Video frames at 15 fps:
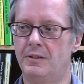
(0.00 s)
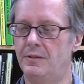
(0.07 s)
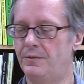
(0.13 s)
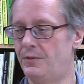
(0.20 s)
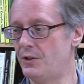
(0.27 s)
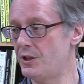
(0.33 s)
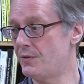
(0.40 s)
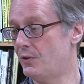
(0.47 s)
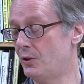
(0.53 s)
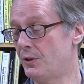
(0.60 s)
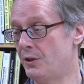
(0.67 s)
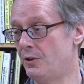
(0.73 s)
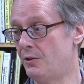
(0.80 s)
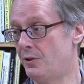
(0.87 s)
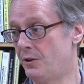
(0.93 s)
First of all,
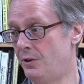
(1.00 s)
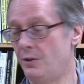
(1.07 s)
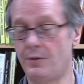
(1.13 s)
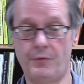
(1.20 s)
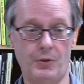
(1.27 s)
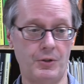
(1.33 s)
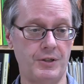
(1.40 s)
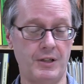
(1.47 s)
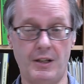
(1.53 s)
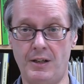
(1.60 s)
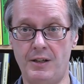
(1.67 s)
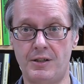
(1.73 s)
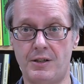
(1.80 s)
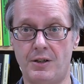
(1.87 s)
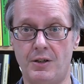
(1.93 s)
your university
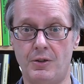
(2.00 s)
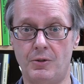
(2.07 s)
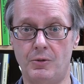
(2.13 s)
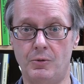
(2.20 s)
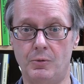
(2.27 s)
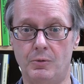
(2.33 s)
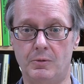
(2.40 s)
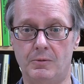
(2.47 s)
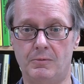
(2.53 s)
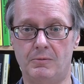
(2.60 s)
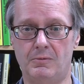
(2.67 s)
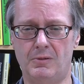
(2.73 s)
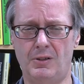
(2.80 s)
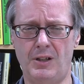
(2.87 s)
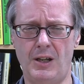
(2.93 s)
needs to know,
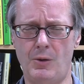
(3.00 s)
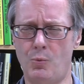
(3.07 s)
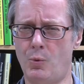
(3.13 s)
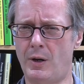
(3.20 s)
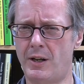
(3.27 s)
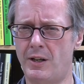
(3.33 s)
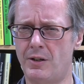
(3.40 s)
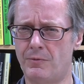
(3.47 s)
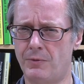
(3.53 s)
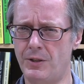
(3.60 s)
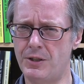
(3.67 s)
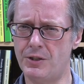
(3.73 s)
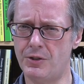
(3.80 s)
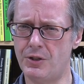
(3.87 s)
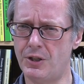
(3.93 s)
okay, what kind of
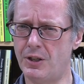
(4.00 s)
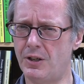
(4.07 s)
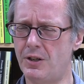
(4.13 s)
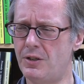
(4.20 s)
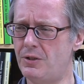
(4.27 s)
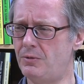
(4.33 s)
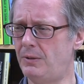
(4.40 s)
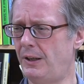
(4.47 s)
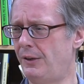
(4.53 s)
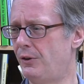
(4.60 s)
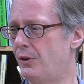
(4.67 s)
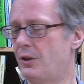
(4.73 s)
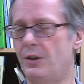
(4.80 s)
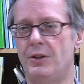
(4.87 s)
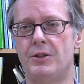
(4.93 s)
research you're going to do, how
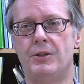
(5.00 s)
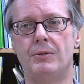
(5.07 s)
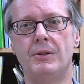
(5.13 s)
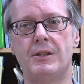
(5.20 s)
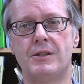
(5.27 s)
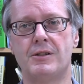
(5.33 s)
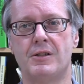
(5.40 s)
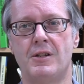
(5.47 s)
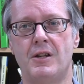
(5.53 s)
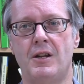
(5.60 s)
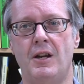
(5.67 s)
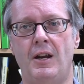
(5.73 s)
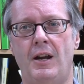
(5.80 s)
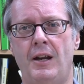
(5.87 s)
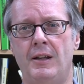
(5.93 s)
you're going to do it,
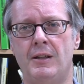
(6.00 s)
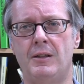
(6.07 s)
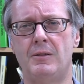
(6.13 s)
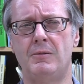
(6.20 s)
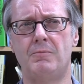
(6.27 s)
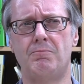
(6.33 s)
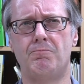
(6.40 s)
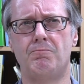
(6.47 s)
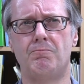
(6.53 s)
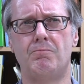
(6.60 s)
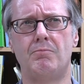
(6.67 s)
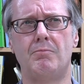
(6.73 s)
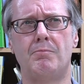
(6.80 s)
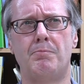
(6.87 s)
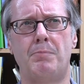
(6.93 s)
and then
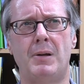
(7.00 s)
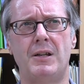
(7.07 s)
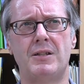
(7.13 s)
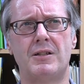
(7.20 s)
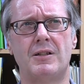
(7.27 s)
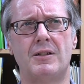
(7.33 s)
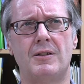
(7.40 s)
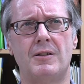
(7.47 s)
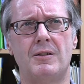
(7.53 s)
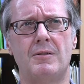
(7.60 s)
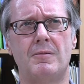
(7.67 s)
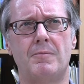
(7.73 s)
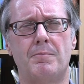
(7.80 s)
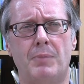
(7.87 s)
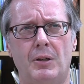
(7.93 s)

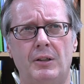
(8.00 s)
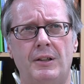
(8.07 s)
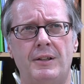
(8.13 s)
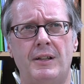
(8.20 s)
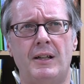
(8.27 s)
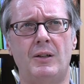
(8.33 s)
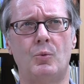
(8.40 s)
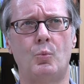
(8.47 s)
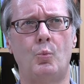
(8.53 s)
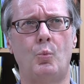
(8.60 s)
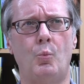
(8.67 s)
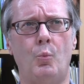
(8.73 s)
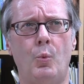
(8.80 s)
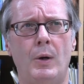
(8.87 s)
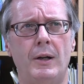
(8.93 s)
partly on that,
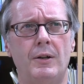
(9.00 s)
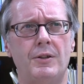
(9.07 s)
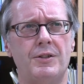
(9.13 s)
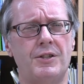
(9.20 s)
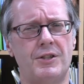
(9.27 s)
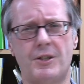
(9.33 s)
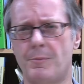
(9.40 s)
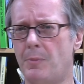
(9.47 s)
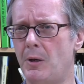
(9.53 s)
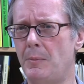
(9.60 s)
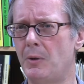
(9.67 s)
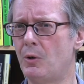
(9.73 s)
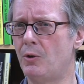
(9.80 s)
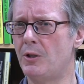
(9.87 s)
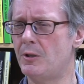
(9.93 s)
where is this
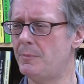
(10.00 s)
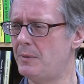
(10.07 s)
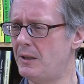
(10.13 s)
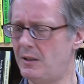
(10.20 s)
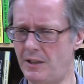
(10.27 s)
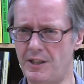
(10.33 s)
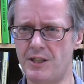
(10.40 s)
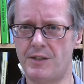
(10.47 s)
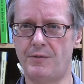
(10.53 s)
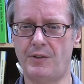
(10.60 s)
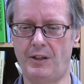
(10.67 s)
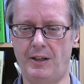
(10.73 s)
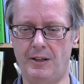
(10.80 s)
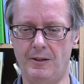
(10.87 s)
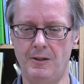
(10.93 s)
department going to be
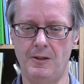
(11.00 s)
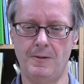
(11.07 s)
classified?